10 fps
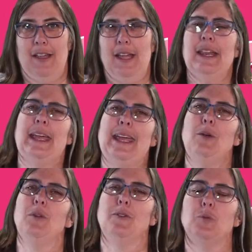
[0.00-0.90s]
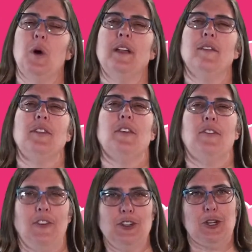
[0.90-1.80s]
and he was one of the
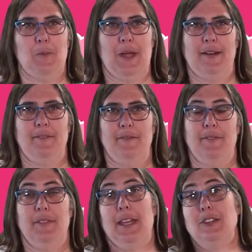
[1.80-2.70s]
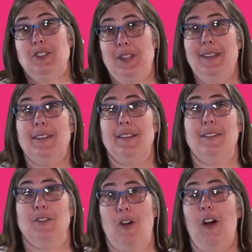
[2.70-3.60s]
fishermen that
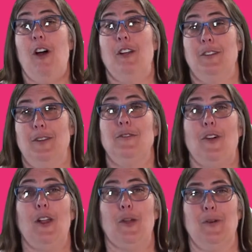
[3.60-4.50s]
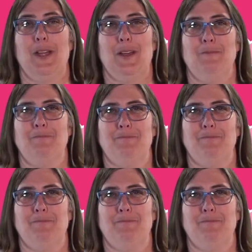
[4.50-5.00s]
Jesus called to follow him.